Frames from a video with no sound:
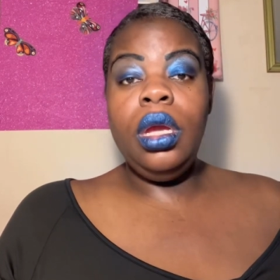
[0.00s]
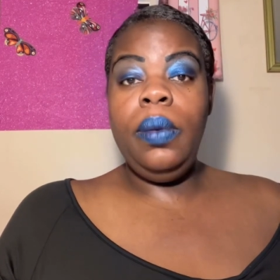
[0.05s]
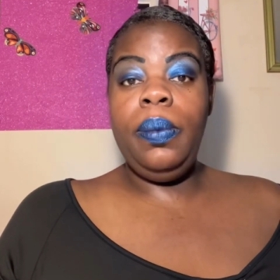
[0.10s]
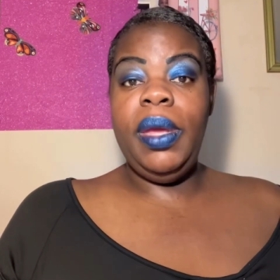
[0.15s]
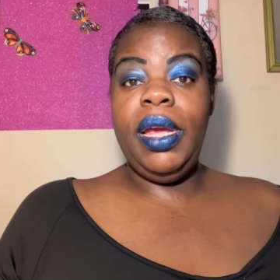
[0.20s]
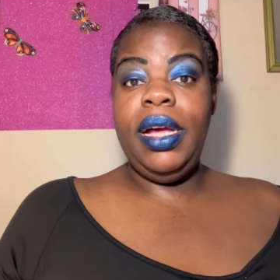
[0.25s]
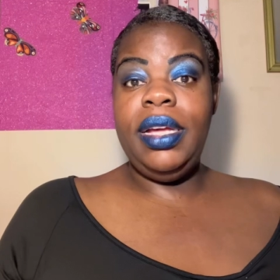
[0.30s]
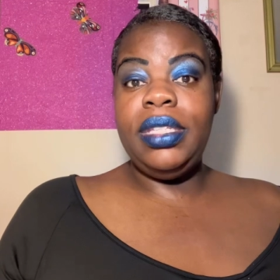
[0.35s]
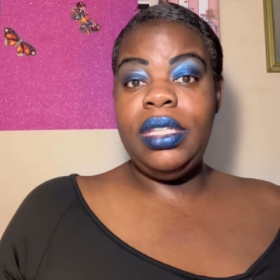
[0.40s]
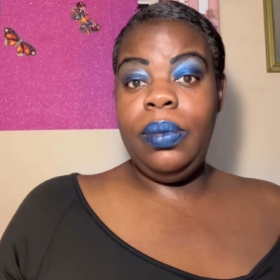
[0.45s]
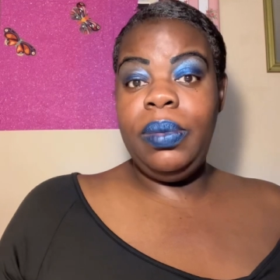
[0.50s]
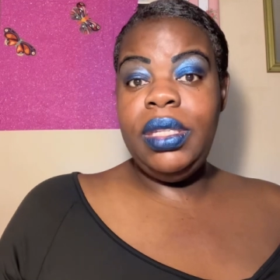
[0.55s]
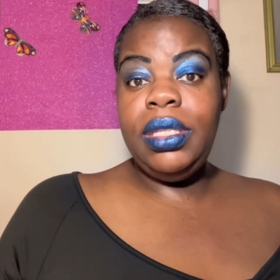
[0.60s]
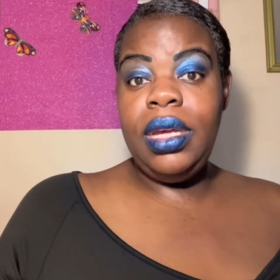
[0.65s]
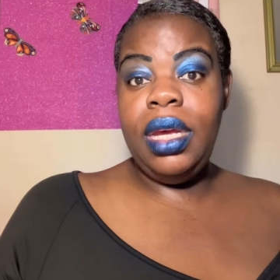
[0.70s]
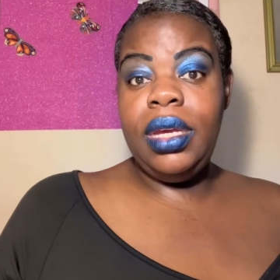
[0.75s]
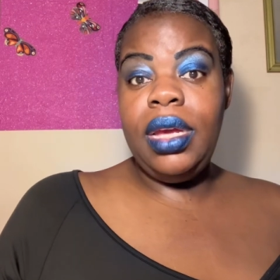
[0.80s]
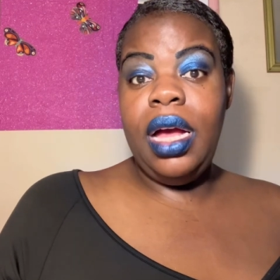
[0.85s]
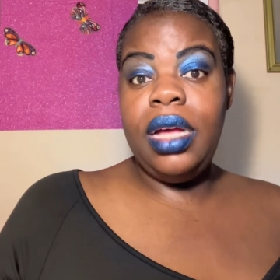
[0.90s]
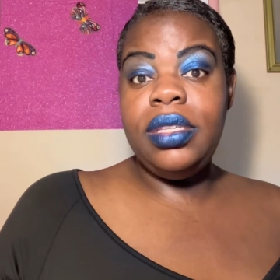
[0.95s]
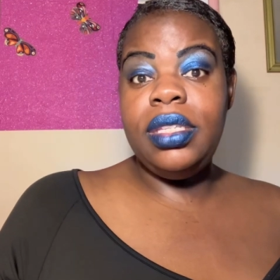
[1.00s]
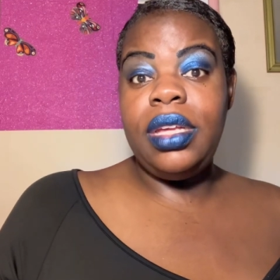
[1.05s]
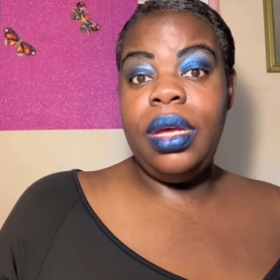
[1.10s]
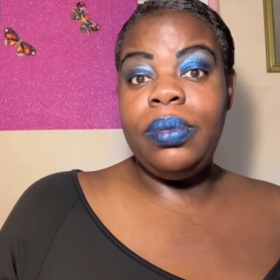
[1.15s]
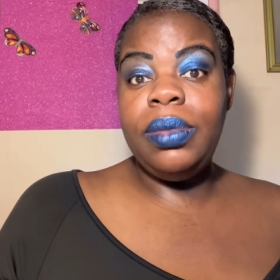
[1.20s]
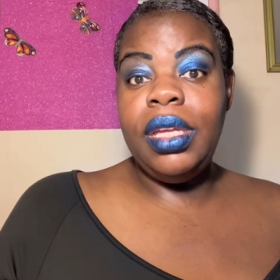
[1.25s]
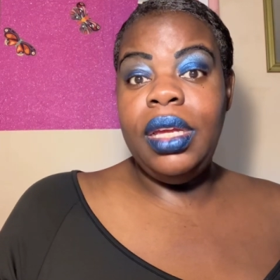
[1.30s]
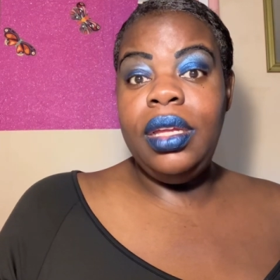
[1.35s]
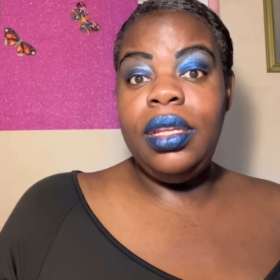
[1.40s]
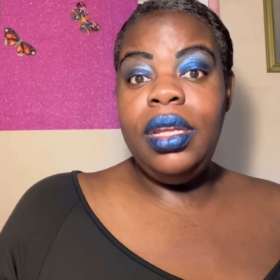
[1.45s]
Because let me tell y'all
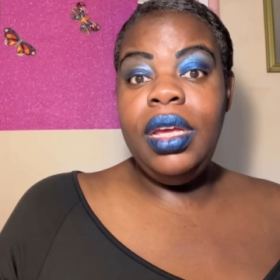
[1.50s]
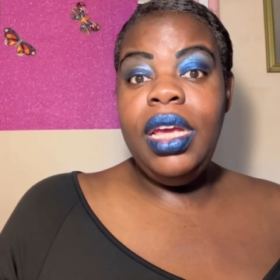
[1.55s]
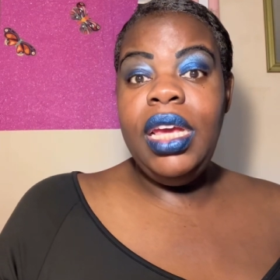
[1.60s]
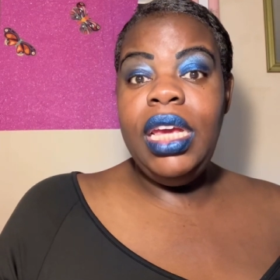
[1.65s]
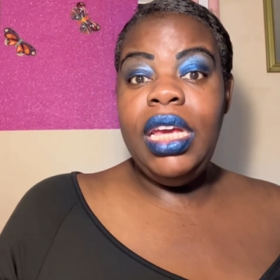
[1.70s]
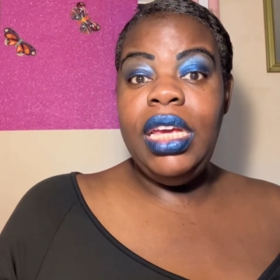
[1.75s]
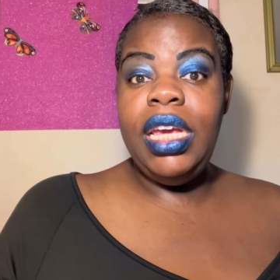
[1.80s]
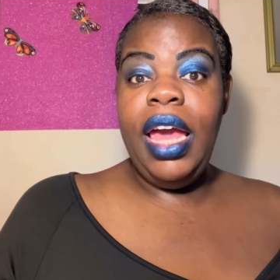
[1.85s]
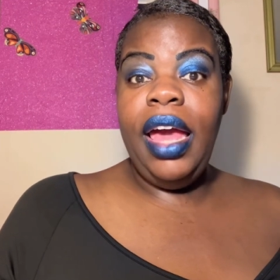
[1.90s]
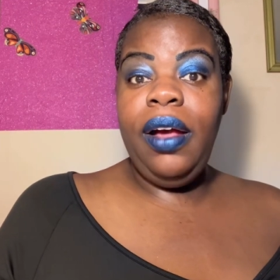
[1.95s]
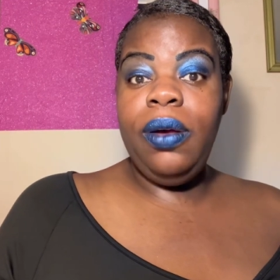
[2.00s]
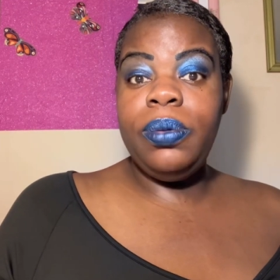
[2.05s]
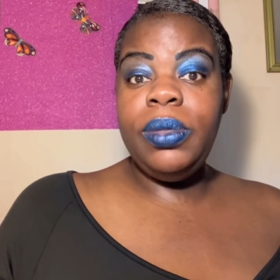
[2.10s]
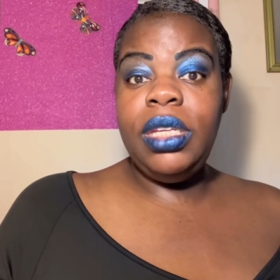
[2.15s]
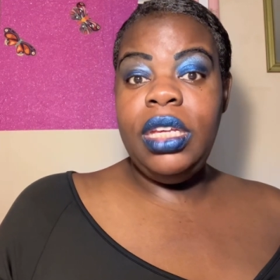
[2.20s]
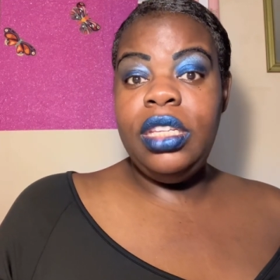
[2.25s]
something. He helps